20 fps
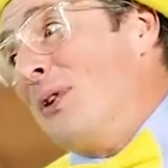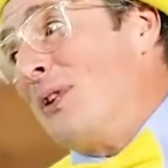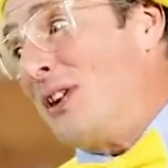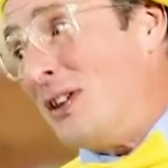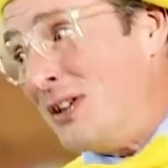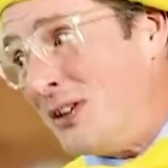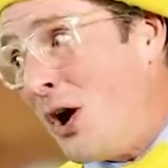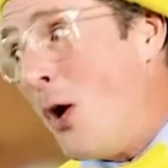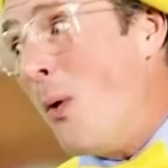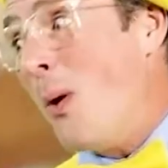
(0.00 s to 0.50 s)
well,
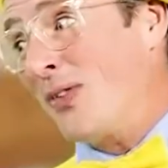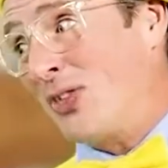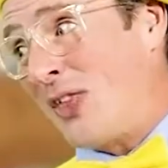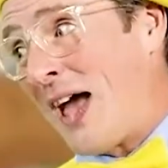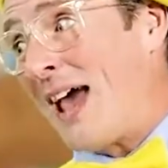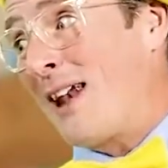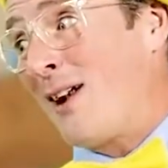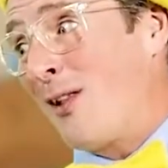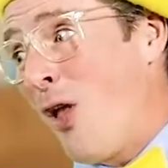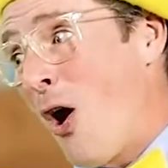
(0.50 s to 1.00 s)
you know what
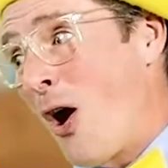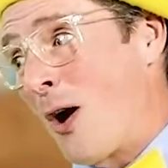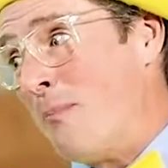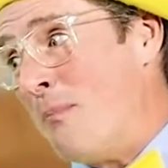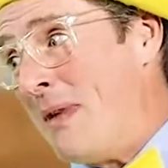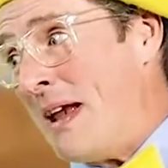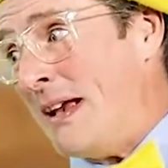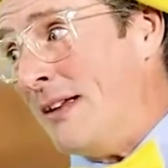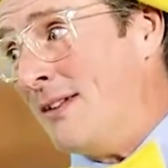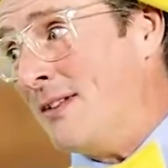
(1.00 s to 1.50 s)
that
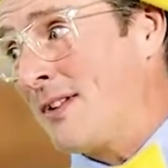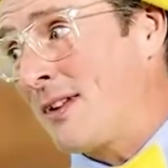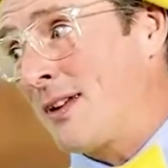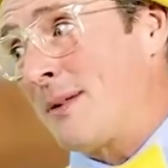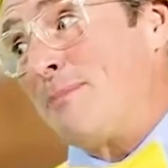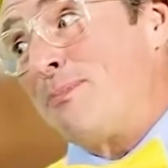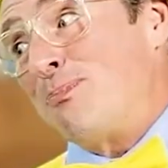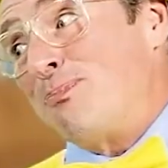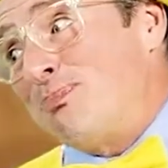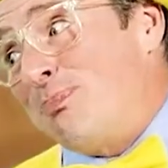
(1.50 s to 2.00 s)
alarm
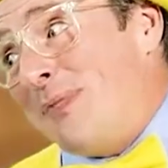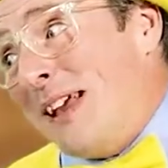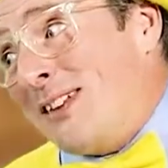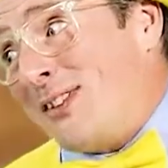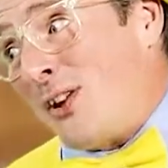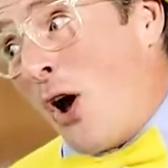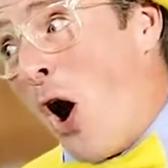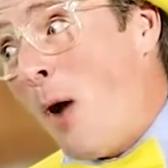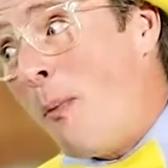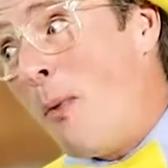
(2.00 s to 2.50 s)
means.
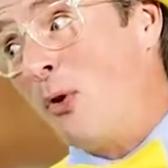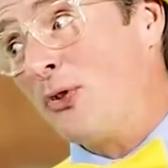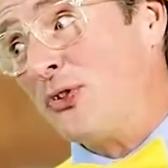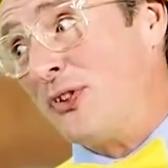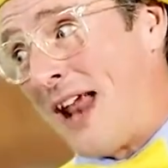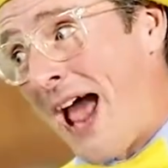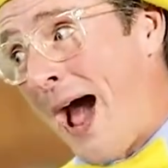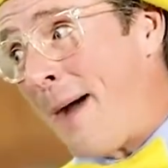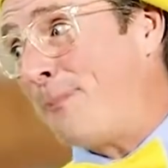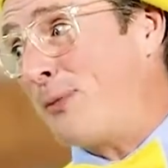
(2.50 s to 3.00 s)
It's
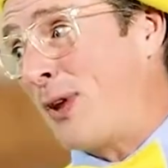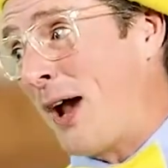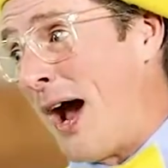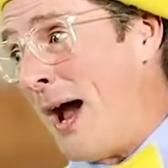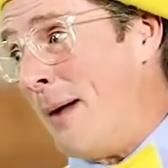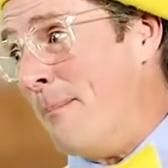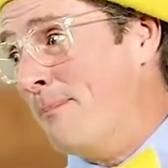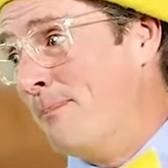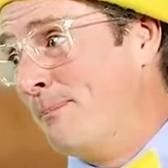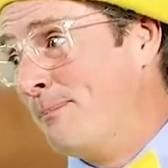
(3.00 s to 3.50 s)
almost nap
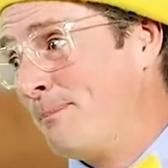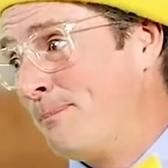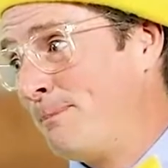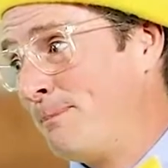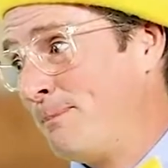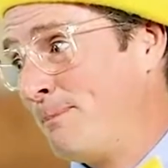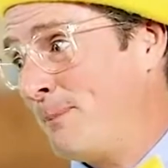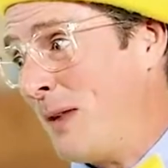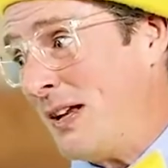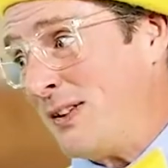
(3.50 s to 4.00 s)
time.
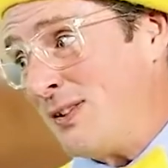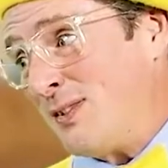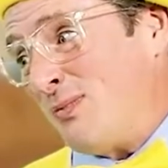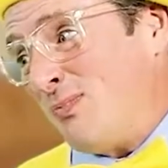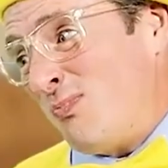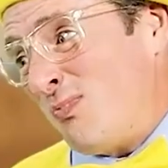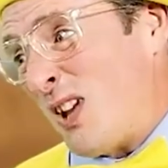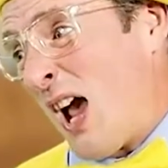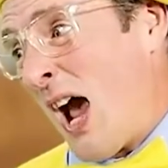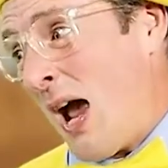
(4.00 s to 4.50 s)
It's
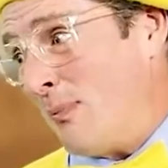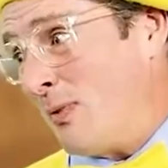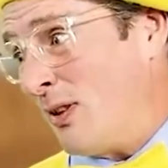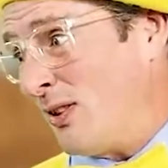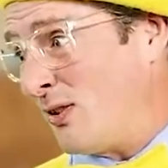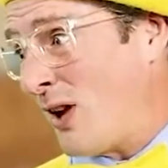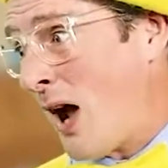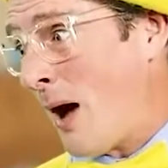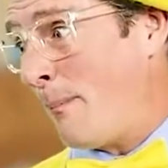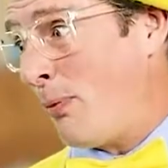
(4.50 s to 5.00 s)
time to
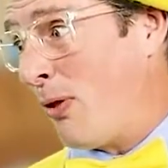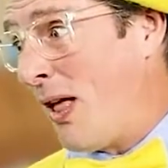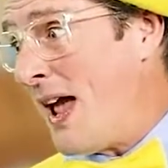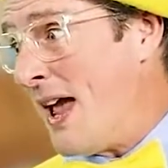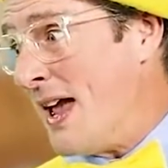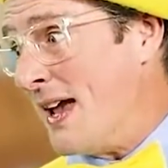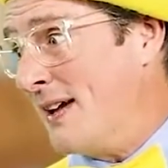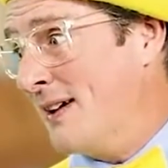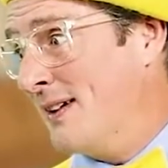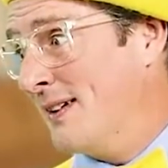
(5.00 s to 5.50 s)
stop
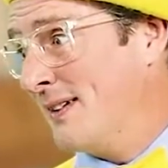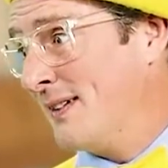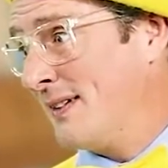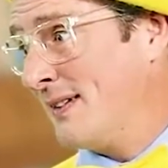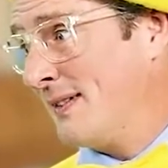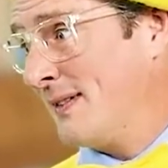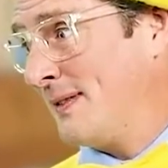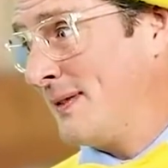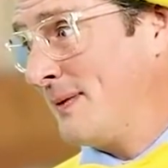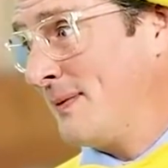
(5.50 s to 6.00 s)
playing.
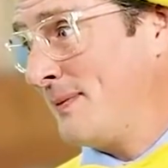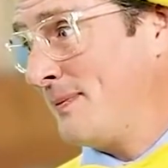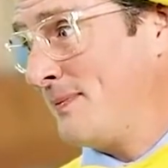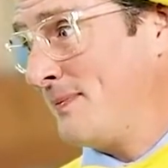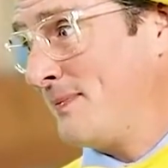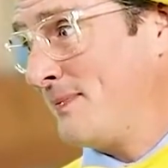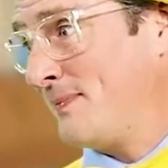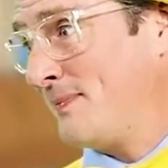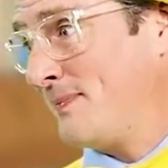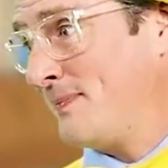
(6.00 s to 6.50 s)
But
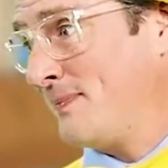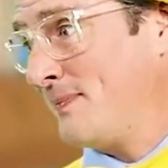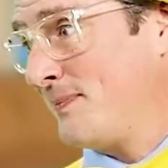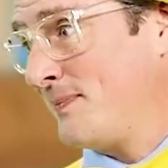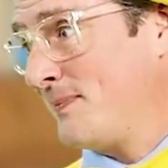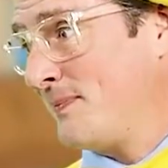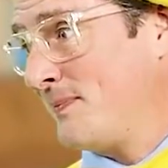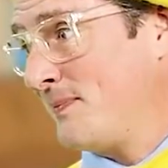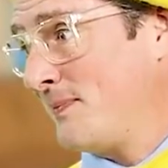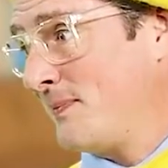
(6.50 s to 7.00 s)
I'm
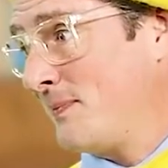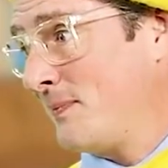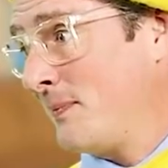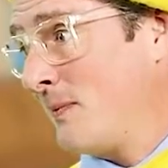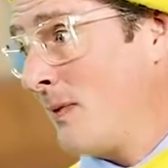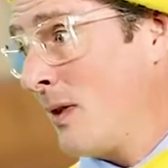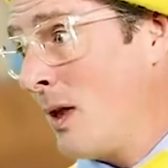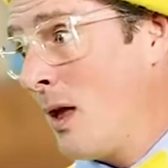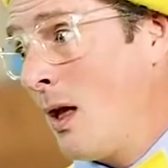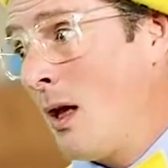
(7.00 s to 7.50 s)
not
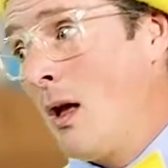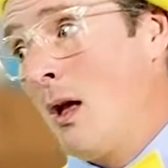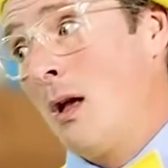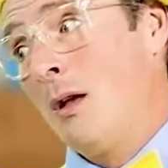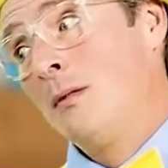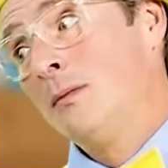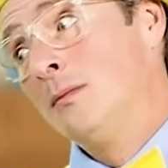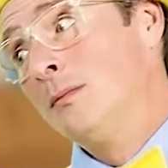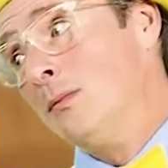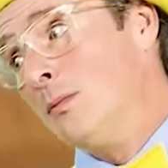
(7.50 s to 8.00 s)
tired
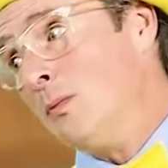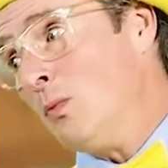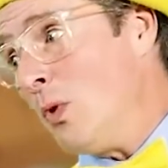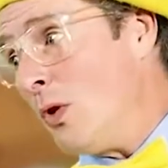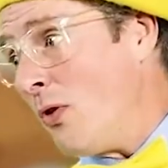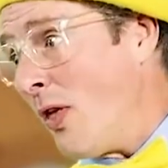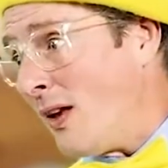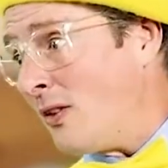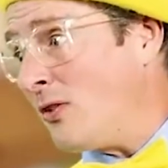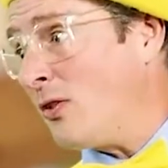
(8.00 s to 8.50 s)
yet.
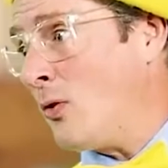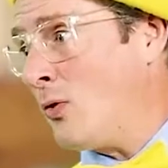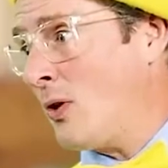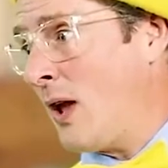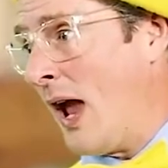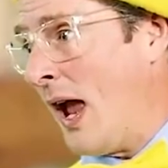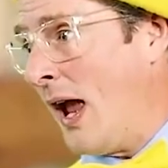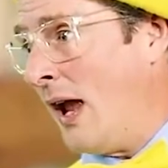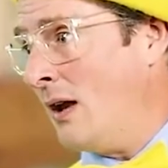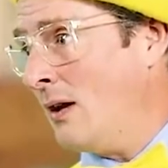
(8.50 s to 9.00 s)
Well, that's
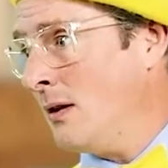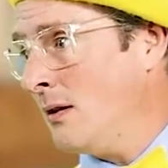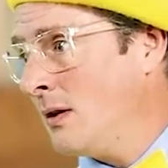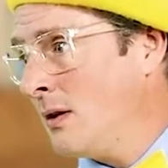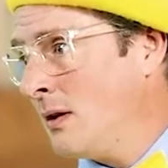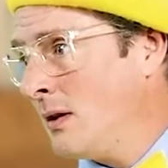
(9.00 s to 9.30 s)
okay.